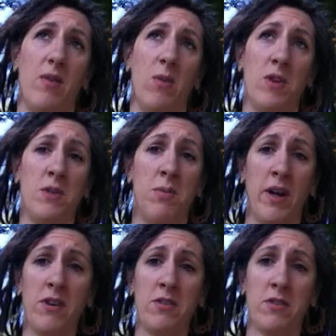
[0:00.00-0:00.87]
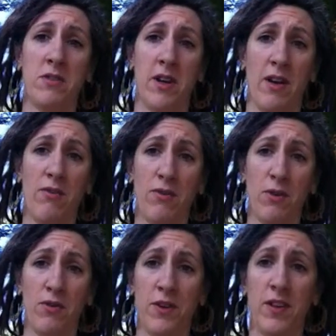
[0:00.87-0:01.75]
want to punish yourself
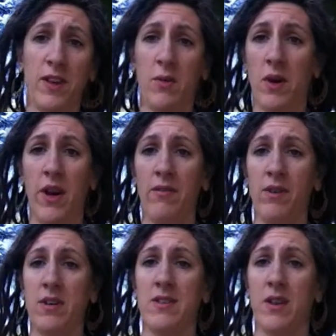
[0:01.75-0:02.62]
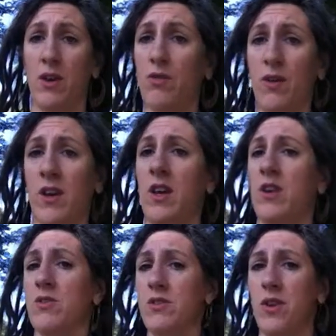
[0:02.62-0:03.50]
for feeling whatever it is that you're
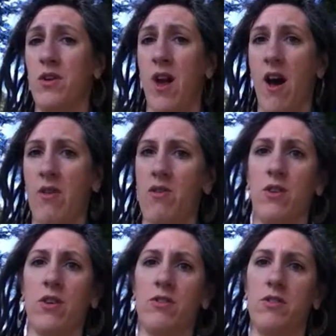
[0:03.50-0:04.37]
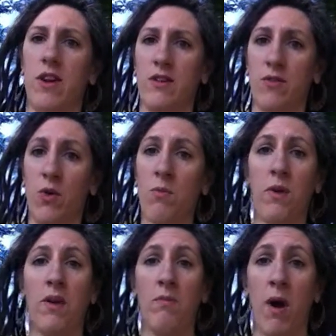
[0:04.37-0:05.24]
feeling, or slow down your
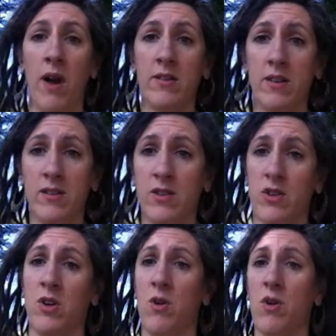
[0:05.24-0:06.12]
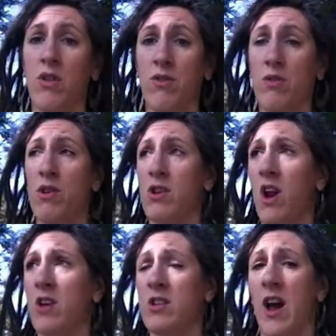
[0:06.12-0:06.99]
transformative process as you're going through your
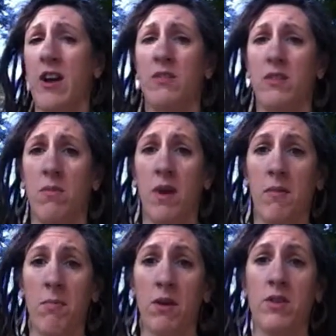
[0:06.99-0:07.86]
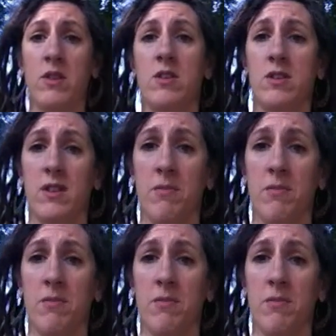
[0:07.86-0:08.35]
dark shadows and being birthed into